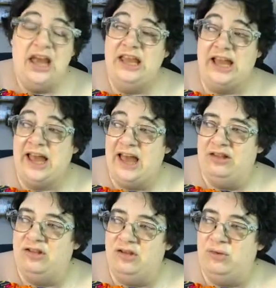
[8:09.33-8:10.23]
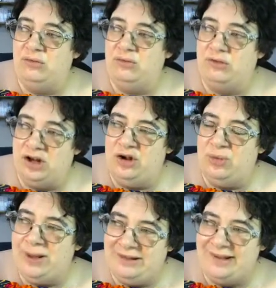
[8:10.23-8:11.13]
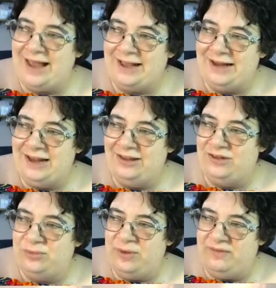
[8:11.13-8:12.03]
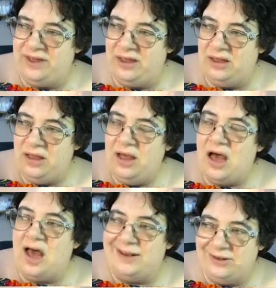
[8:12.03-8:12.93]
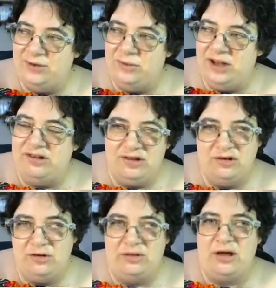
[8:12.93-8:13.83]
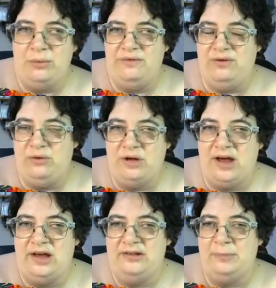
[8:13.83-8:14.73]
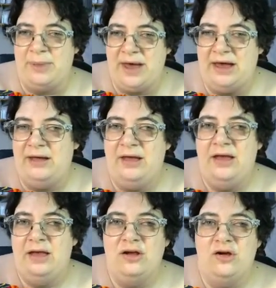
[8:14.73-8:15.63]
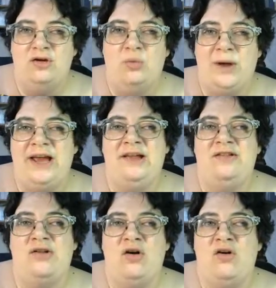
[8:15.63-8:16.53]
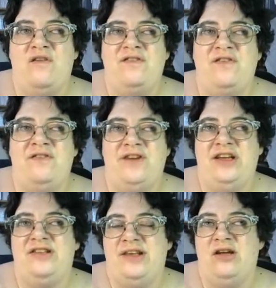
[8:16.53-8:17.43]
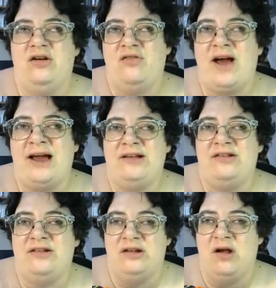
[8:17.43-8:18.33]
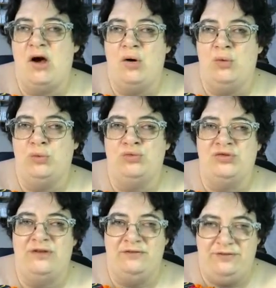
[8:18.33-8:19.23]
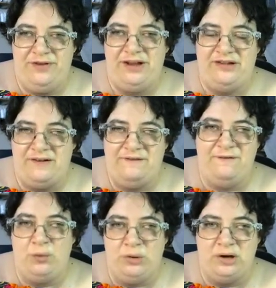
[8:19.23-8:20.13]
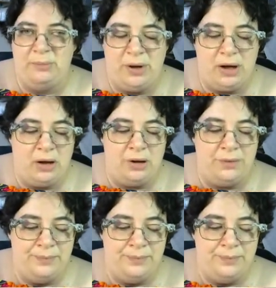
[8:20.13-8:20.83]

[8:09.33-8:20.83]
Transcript: You can do gluing techniques with it. I do need to do that with you guys, about good ways of fixing cracks and holes and things that have fallen apart.